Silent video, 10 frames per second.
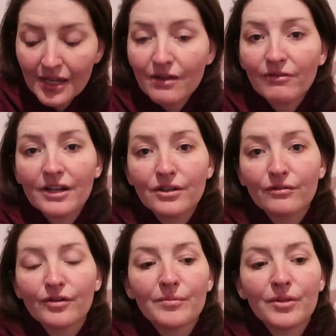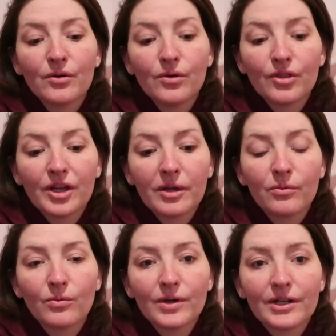if I do film the whole thing,
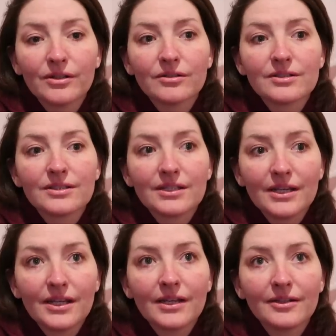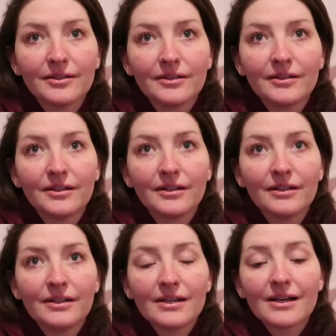we'll see.
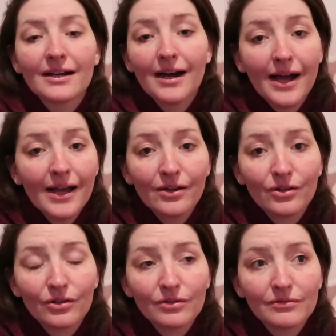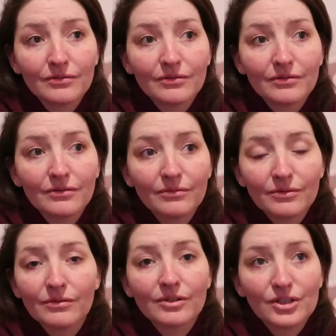Kyle
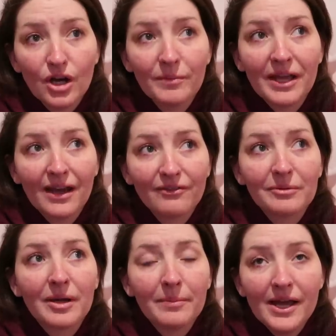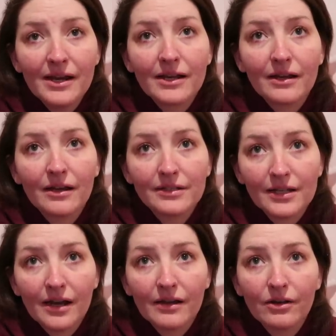saw me having my panic
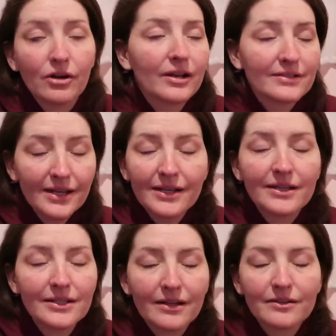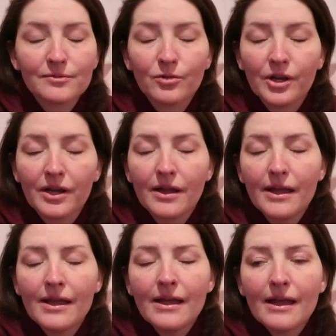attack or anxiety attack this morning
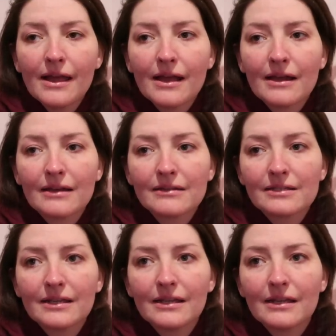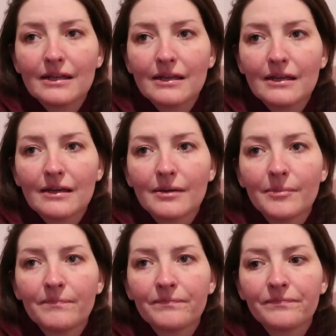and he
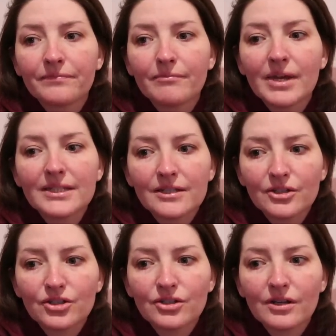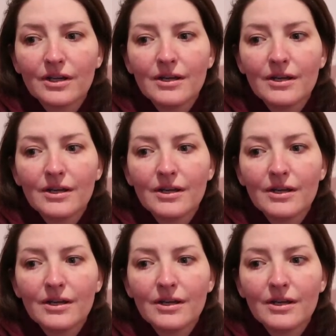messaged